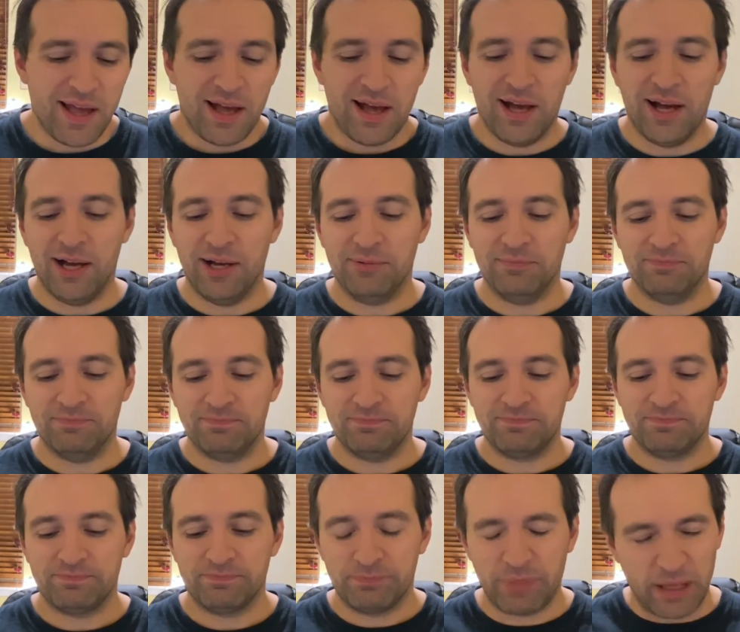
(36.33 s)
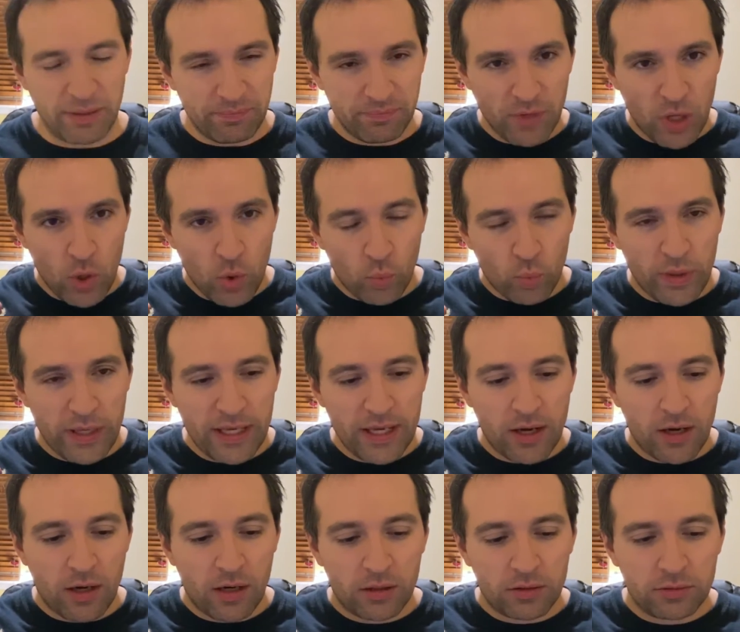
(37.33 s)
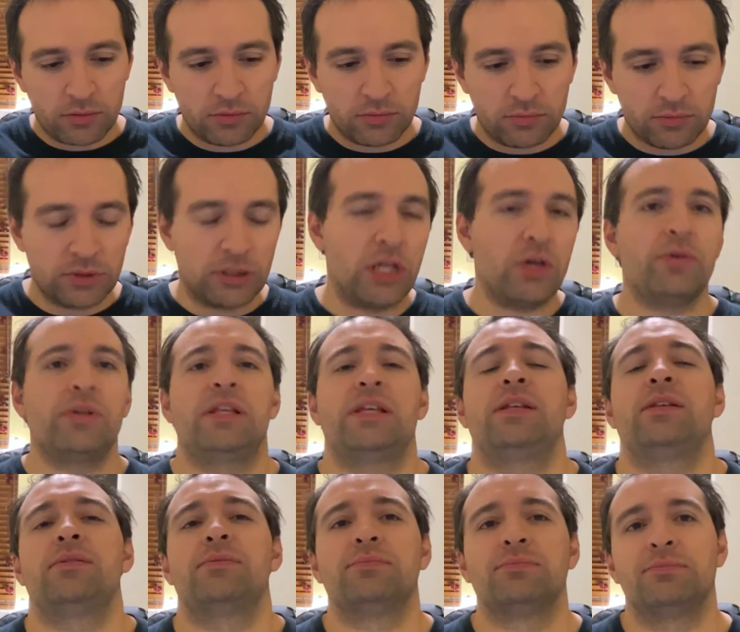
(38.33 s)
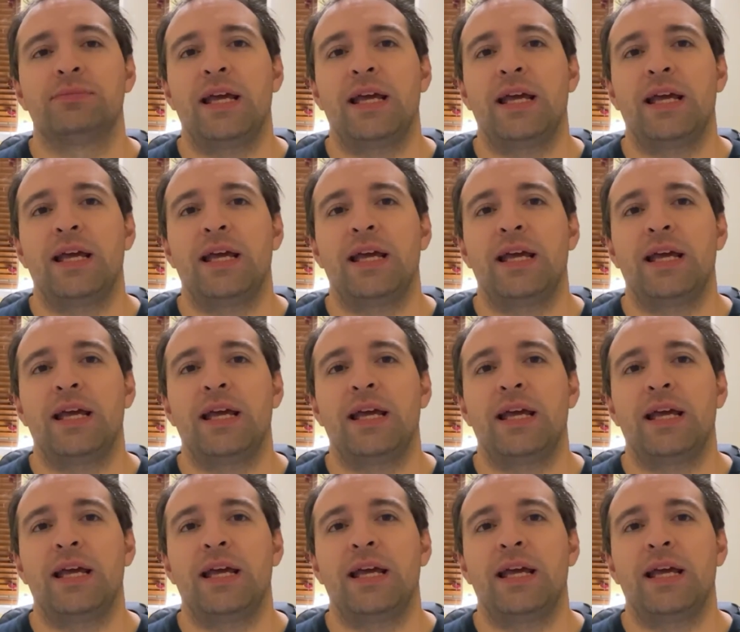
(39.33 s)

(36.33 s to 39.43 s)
But we are loaded